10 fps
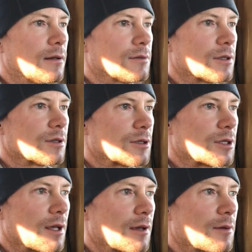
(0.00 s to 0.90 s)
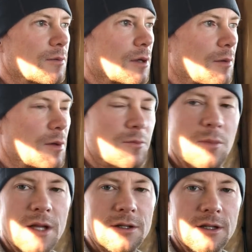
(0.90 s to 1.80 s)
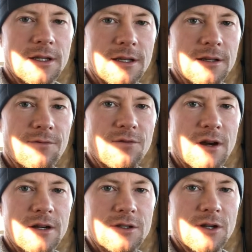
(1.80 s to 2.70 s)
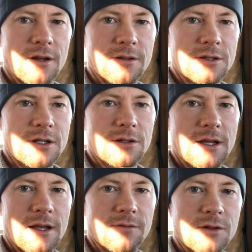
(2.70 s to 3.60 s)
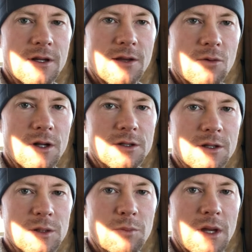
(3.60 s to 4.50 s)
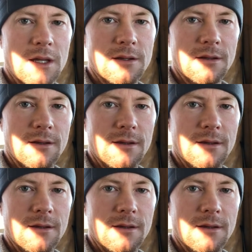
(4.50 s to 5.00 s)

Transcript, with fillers: says becoming mentally very challenging day after day watching this bait.